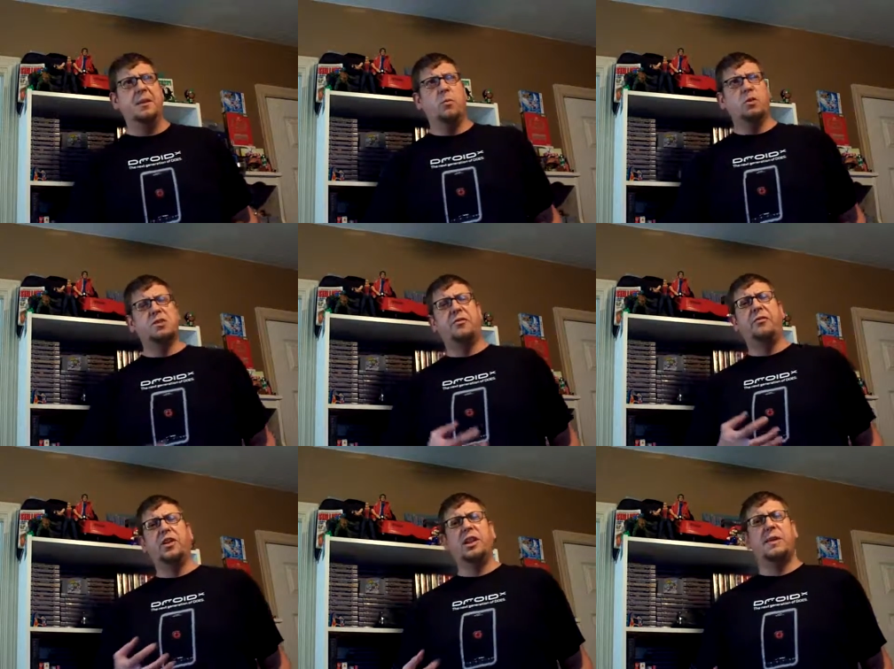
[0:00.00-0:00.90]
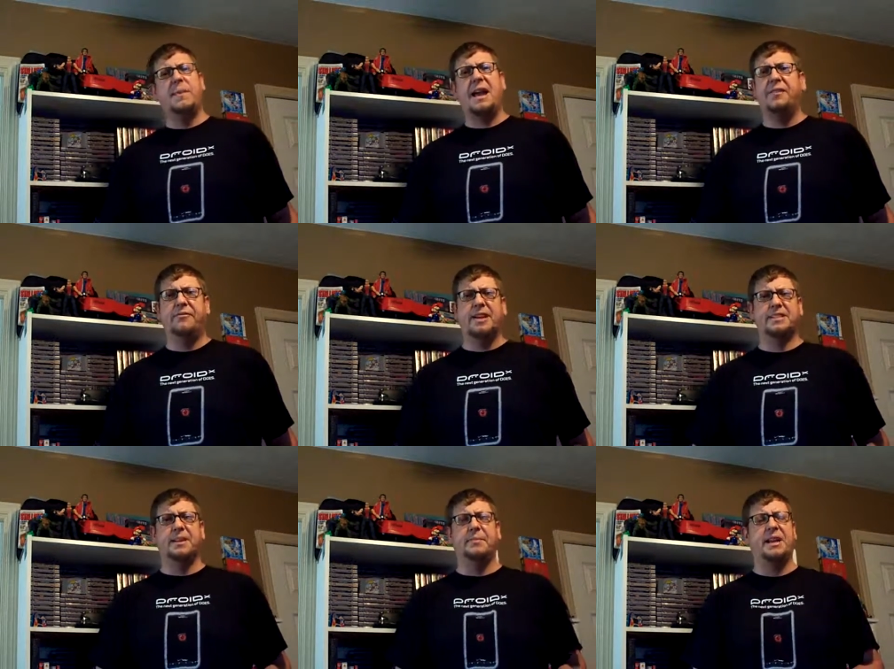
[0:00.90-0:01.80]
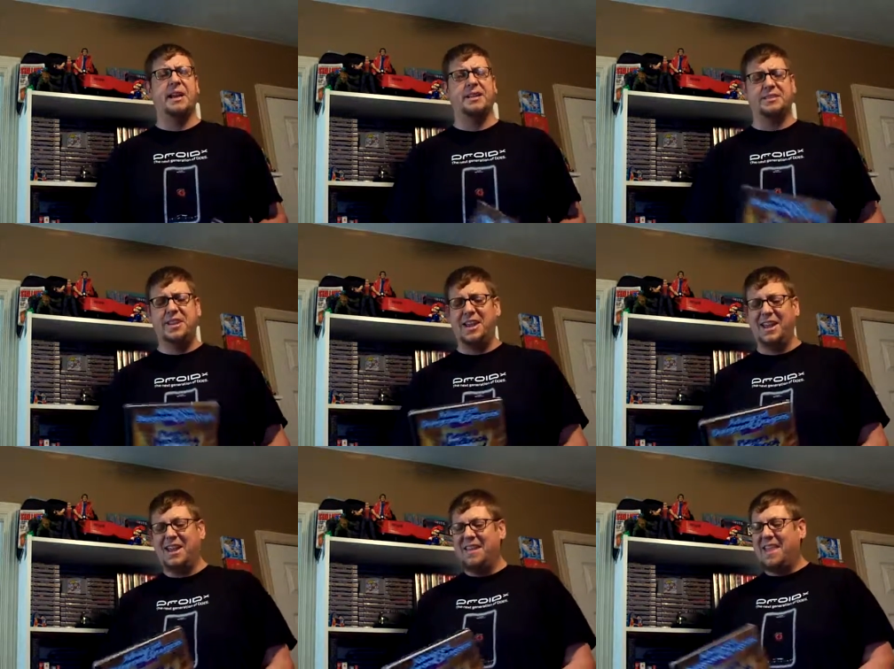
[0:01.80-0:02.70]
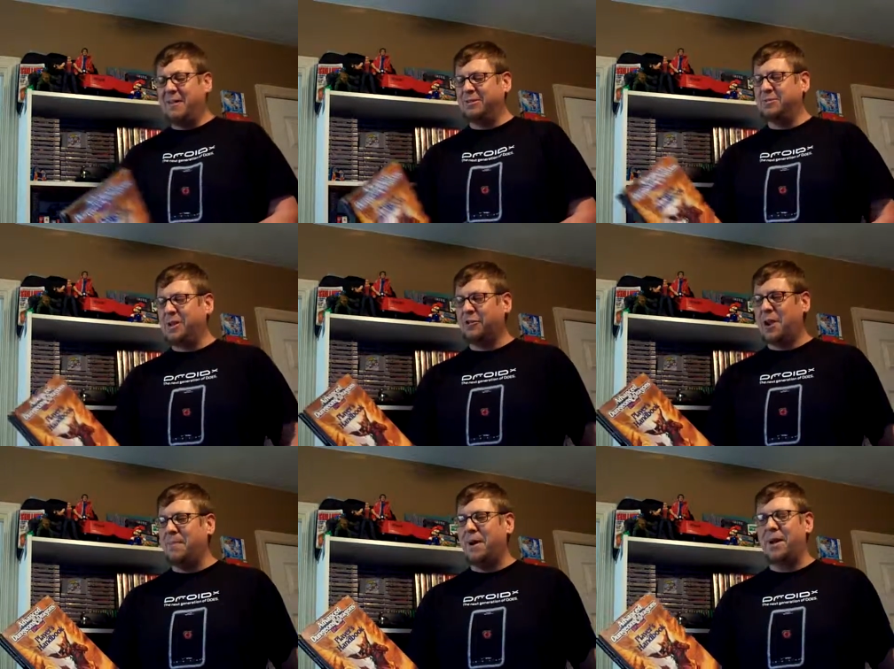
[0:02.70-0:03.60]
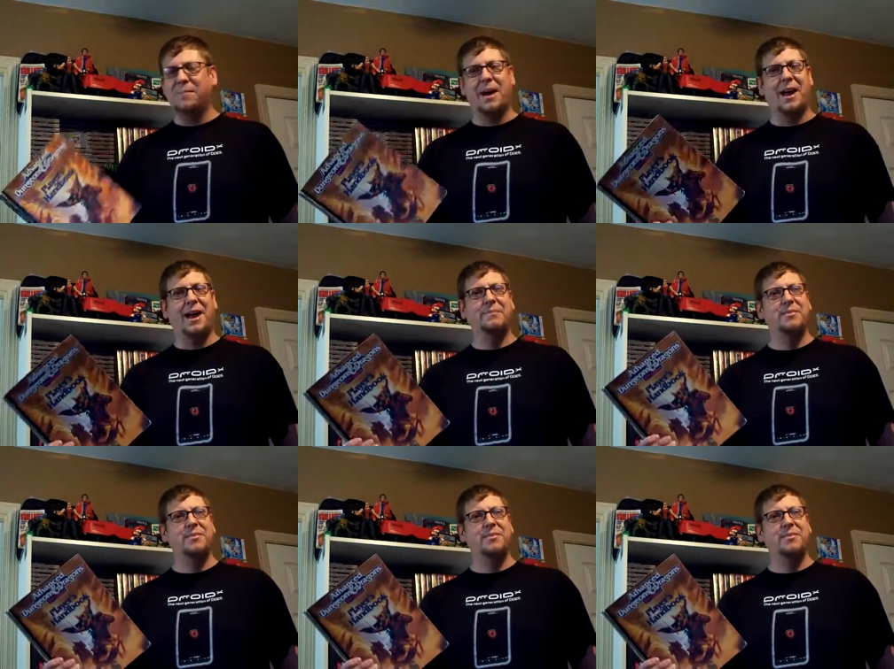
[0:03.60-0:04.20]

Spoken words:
was fully manifested, because that was whenever I bought my